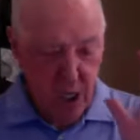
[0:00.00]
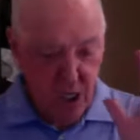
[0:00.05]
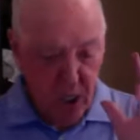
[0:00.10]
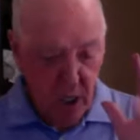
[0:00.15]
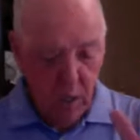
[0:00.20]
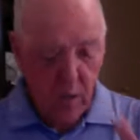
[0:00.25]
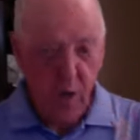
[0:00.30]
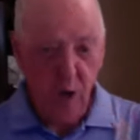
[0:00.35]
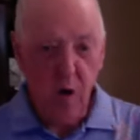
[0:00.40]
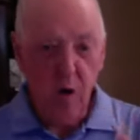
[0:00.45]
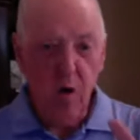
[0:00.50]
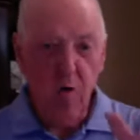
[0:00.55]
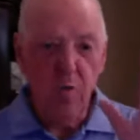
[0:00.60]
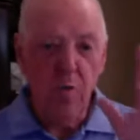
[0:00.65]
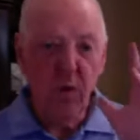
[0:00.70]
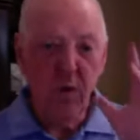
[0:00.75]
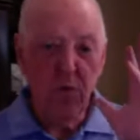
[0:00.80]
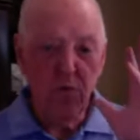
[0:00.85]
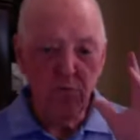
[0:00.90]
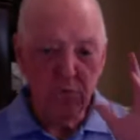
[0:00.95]
Go
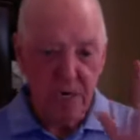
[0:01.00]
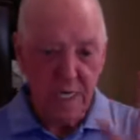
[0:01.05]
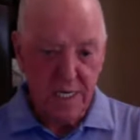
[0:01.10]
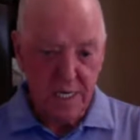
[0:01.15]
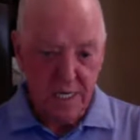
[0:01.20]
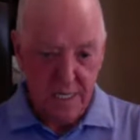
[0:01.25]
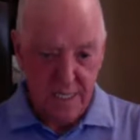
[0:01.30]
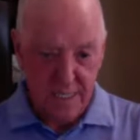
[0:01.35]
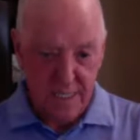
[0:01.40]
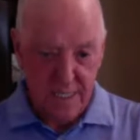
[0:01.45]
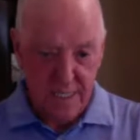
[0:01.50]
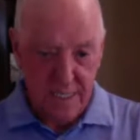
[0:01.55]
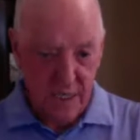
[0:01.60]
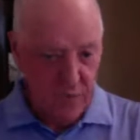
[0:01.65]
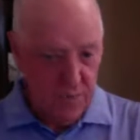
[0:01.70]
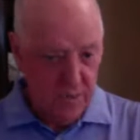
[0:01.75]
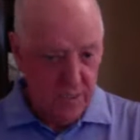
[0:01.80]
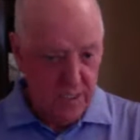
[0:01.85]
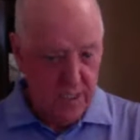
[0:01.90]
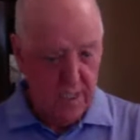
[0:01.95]
home, read it.
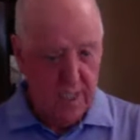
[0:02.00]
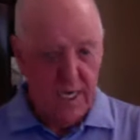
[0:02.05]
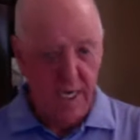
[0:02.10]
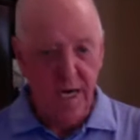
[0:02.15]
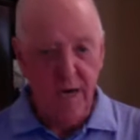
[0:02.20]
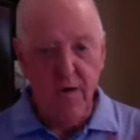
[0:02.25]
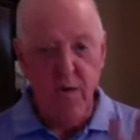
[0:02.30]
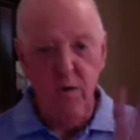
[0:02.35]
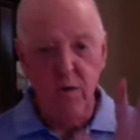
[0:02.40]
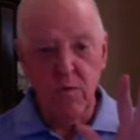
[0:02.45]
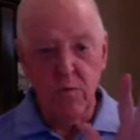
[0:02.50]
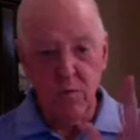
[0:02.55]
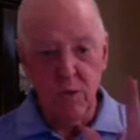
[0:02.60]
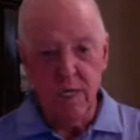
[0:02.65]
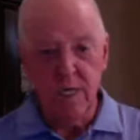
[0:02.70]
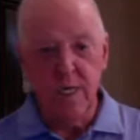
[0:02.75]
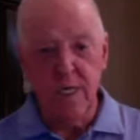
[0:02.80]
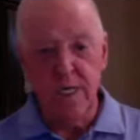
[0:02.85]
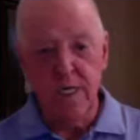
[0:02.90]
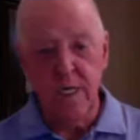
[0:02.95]
Don't read it now,
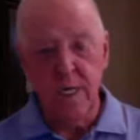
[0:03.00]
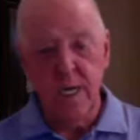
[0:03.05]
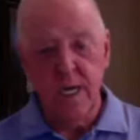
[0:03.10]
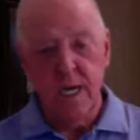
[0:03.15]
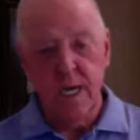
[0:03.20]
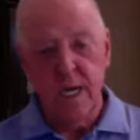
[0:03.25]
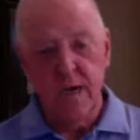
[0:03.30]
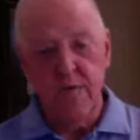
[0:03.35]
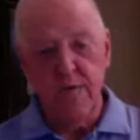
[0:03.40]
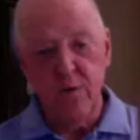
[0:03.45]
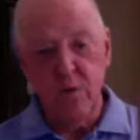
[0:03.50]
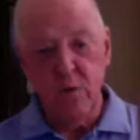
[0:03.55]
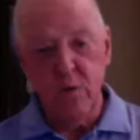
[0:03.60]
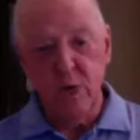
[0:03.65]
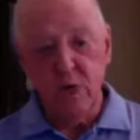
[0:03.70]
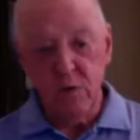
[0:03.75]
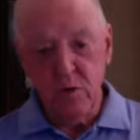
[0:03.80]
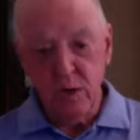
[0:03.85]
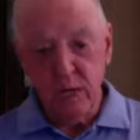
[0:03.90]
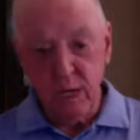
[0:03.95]
read it. And if
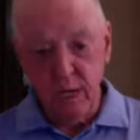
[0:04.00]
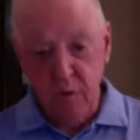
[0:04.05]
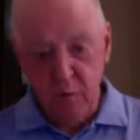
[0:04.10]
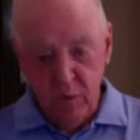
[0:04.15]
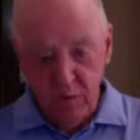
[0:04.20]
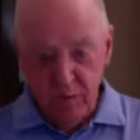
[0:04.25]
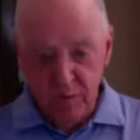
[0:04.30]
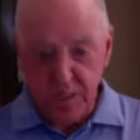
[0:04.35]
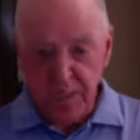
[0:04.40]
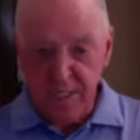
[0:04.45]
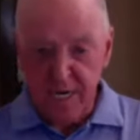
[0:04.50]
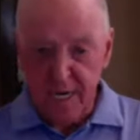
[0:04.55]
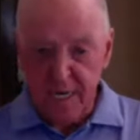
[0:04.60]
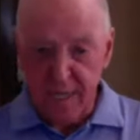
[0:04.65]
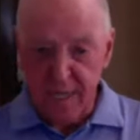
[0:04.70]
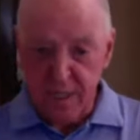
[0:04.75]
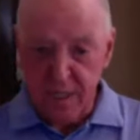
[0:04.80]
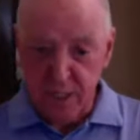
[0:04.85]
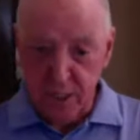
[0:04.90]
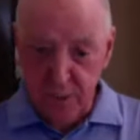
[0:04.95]
you agree with the
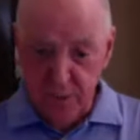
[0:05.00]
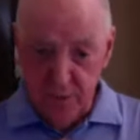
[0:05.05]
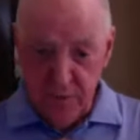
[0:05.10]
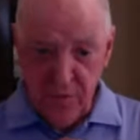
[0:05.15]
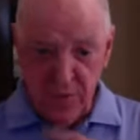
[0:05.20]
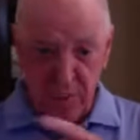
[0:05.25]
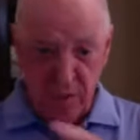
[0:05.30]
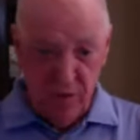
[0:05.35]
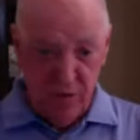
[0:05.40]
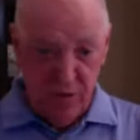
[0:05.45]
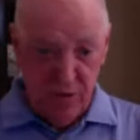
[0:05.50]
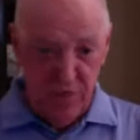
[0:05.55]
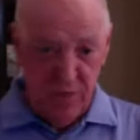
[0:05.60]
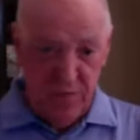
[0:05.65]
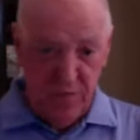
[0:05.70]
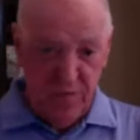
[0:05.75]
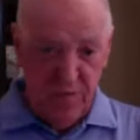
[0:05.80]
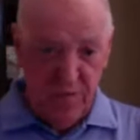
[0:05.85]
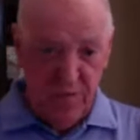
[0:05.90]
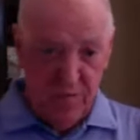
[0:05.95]
standards and you think you're a
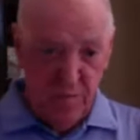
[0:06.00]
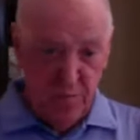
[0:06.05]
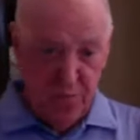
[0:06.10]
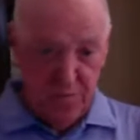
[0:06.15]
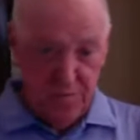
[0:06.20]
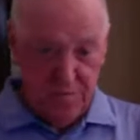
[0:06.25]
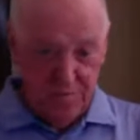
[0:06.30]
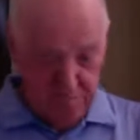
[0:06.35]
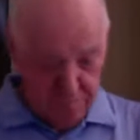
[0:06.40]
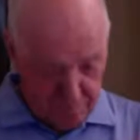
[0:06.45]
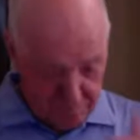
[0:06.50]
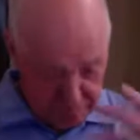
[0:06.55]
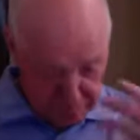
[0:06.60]
good fit for them,